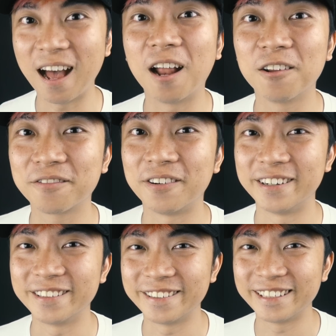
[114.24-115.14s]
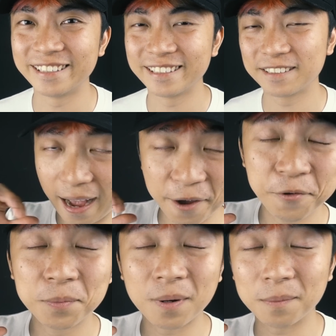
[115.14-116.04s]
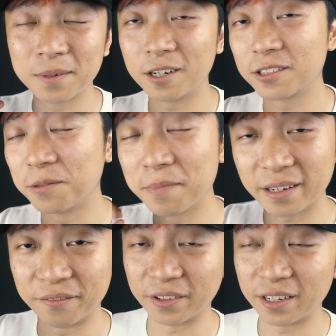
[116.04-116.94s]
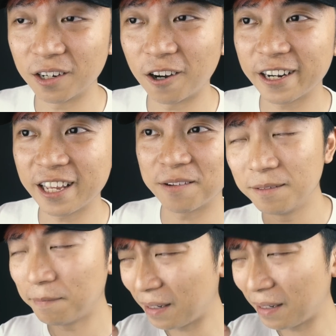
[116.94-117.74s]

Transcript: I look forward to it. I will probably also make a video on it,